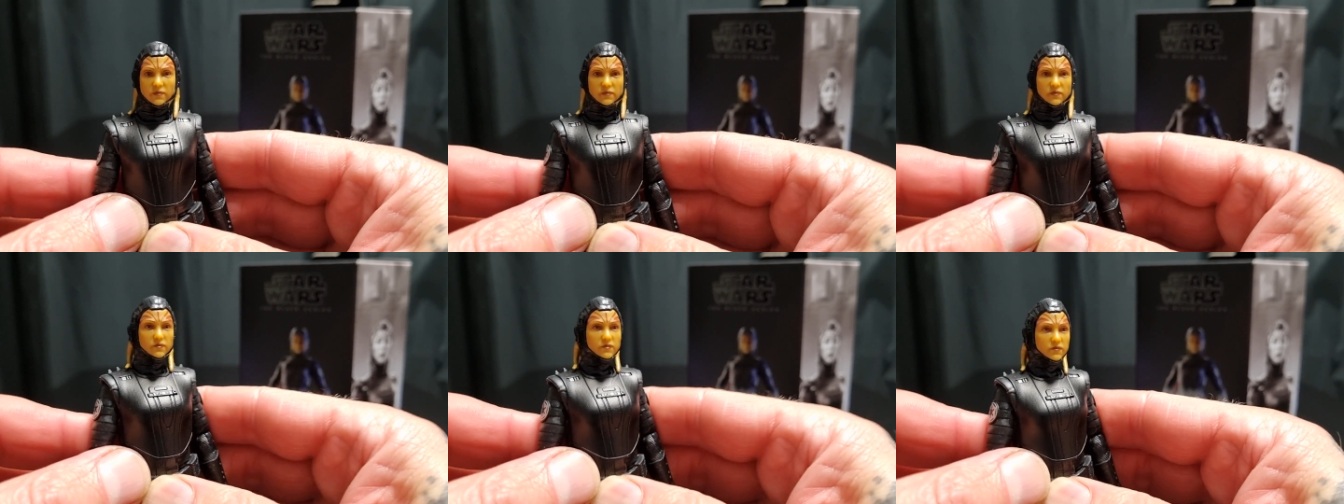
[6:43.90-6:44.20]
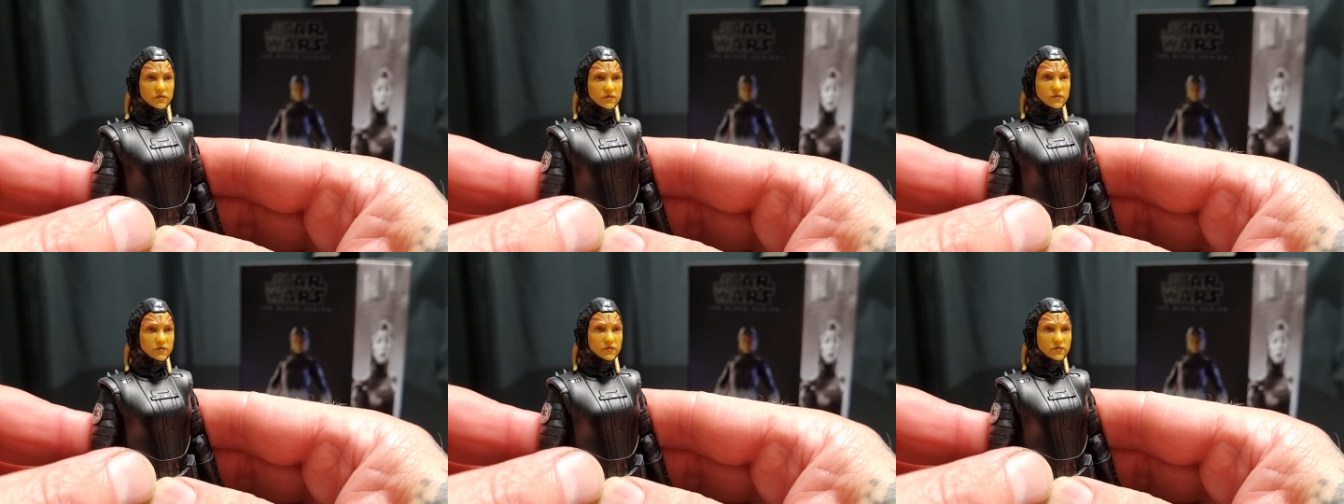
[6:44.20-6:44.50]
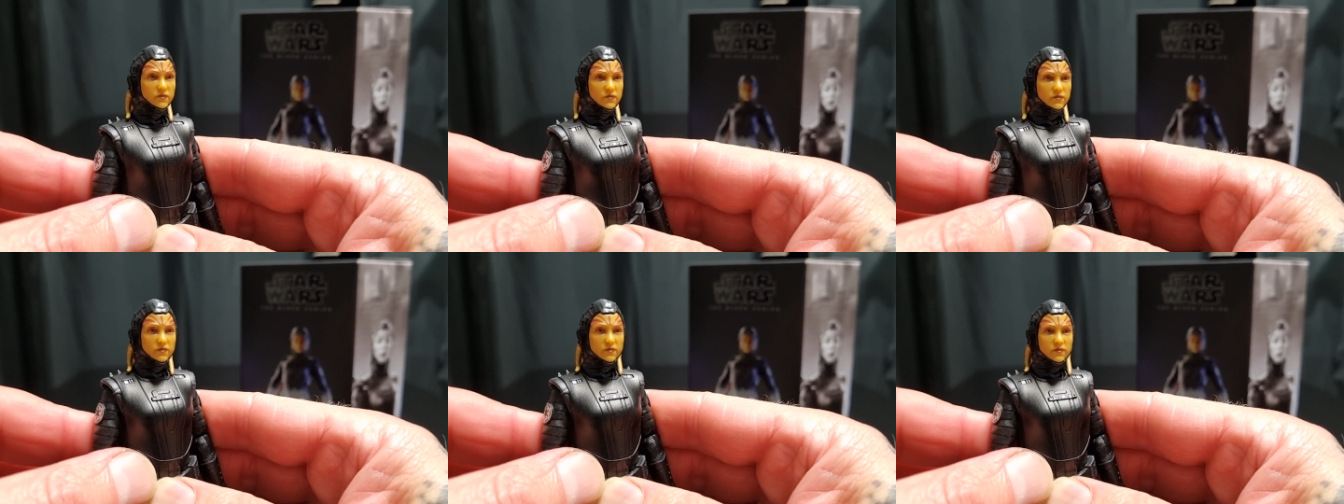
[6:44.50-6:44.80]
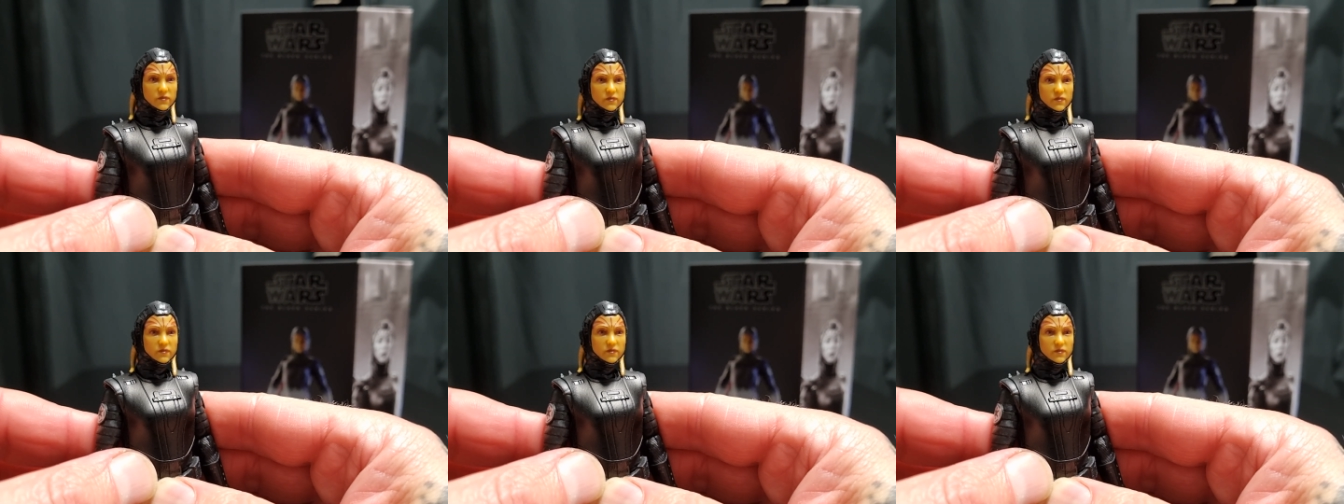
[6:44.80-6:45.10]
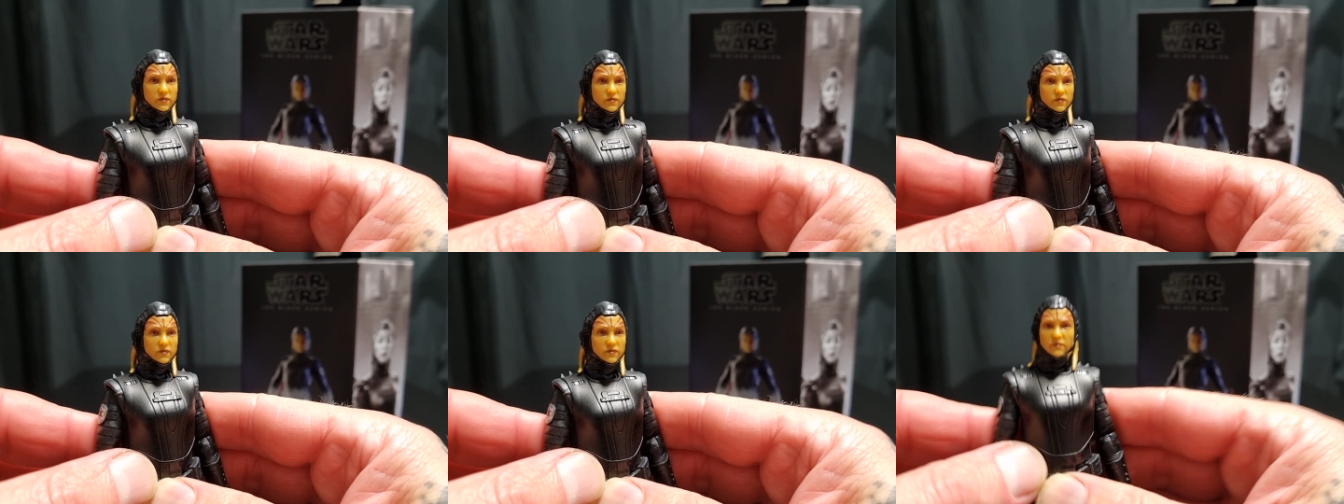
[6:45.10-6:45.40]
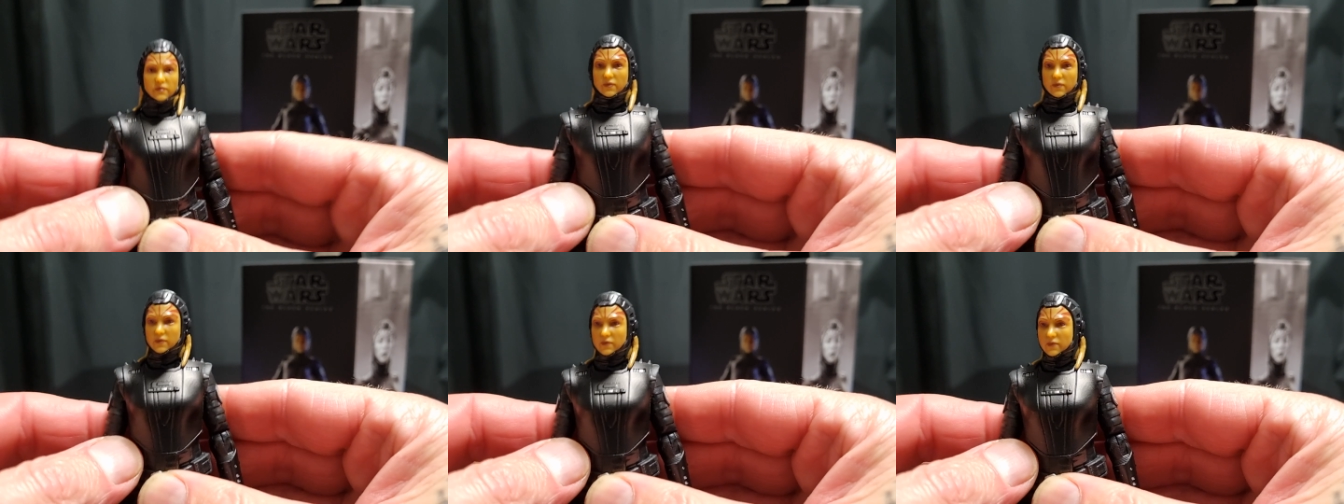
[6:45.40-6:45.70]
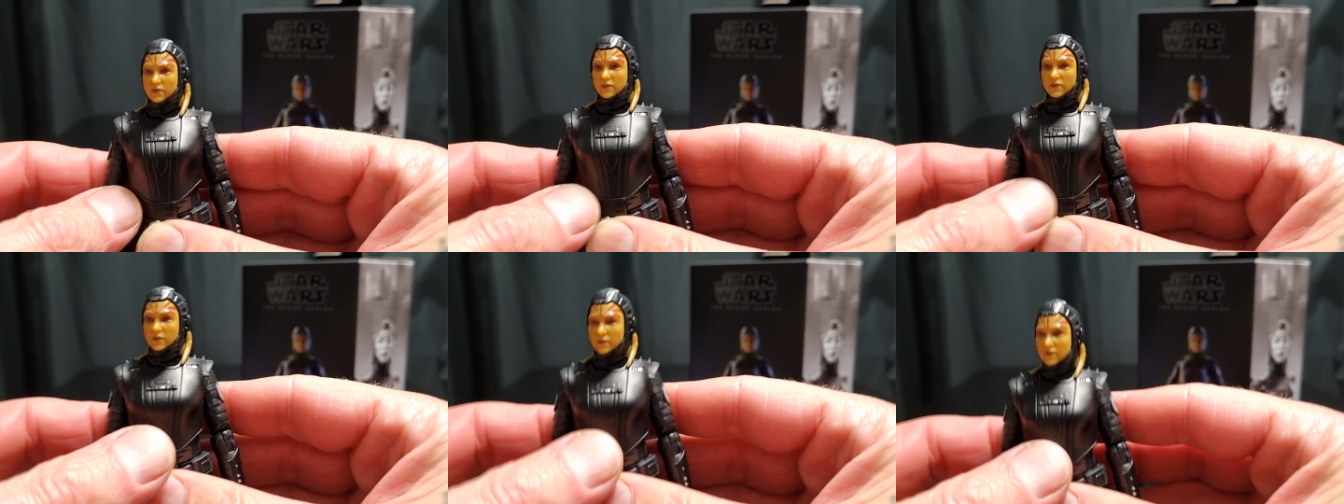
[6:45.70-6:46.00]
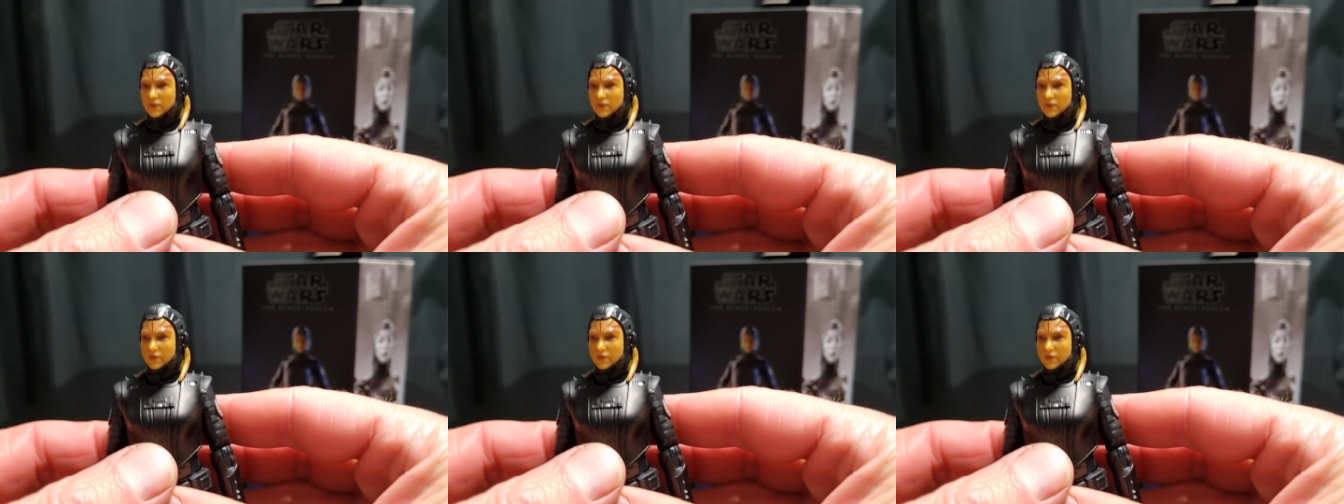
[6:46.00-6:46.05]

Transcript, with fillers: I like it. I'm